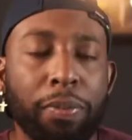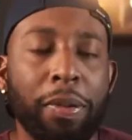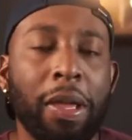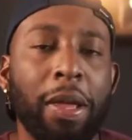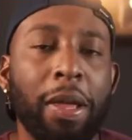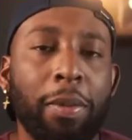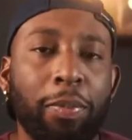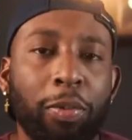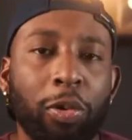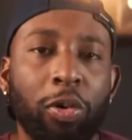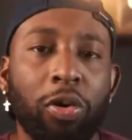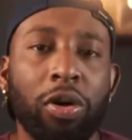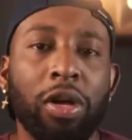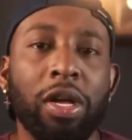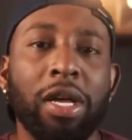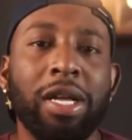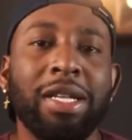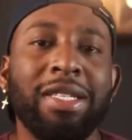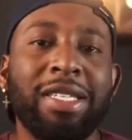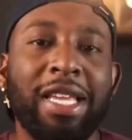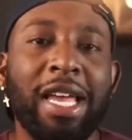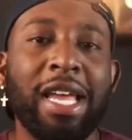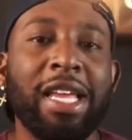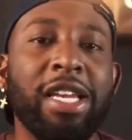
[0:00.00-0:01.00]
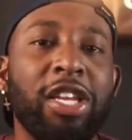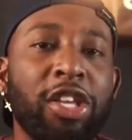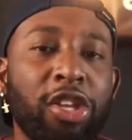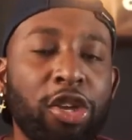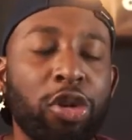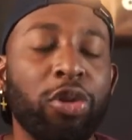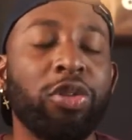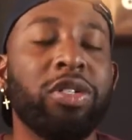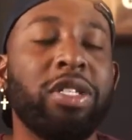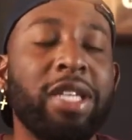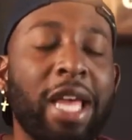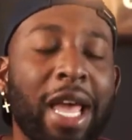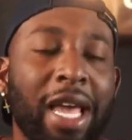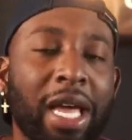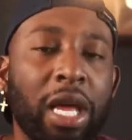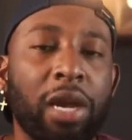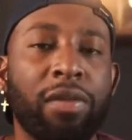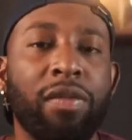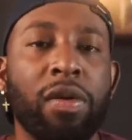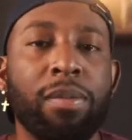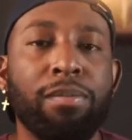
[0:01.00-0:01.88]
people tend to use negative